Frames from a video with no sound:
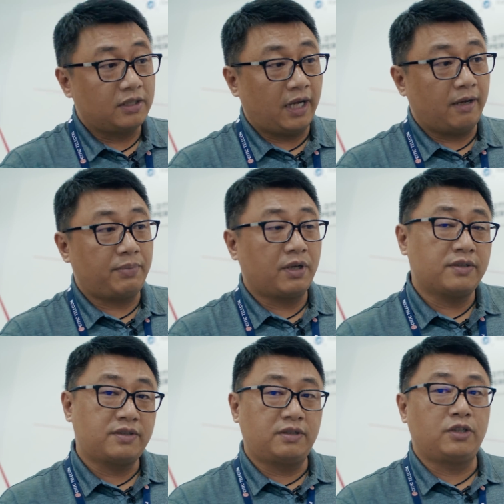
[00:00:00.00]
Yeah,
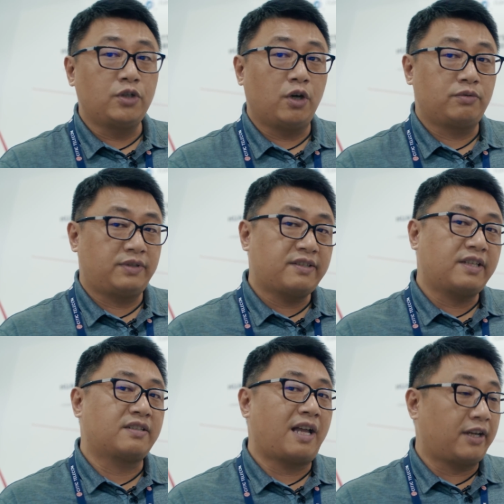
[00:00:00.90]
because
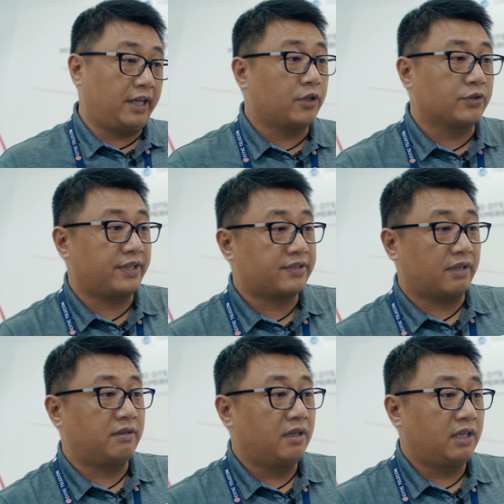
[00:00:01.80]
this is like an
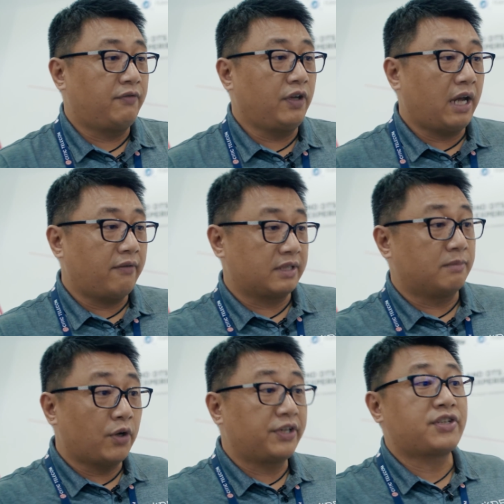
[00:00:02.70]
ecosystem. If you have
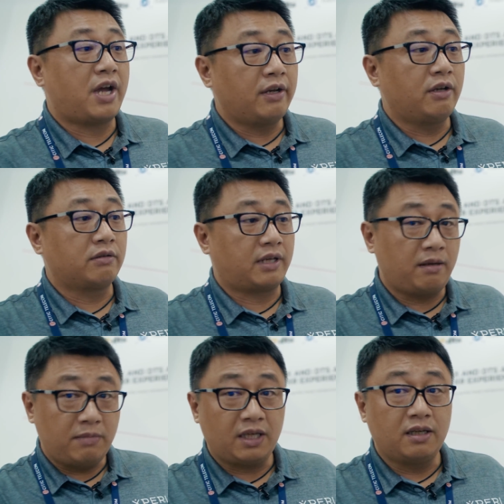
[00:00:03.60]
the multi-channel
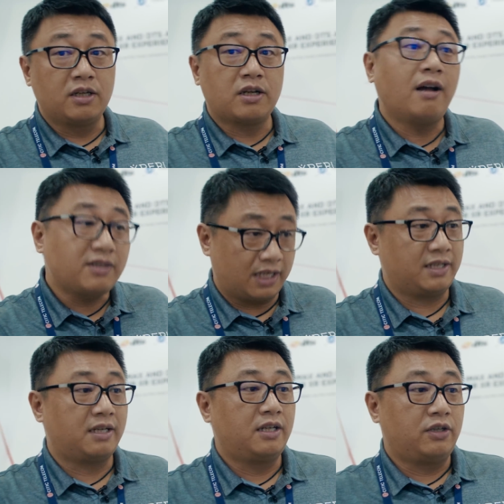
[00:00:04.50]
gaming
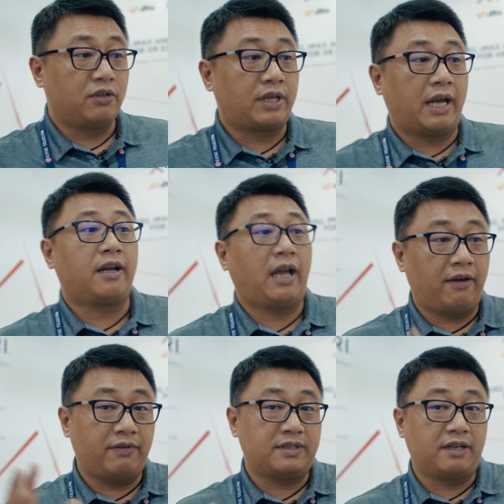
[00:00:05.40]
content, you can
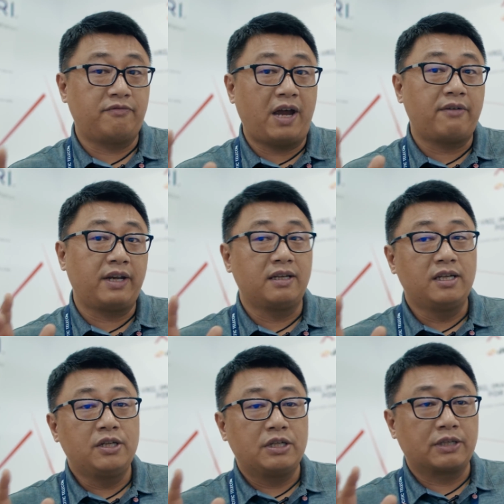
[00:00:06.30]
have the very
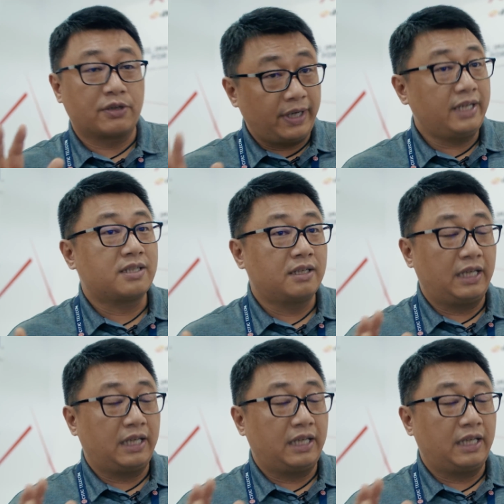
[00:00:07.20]
great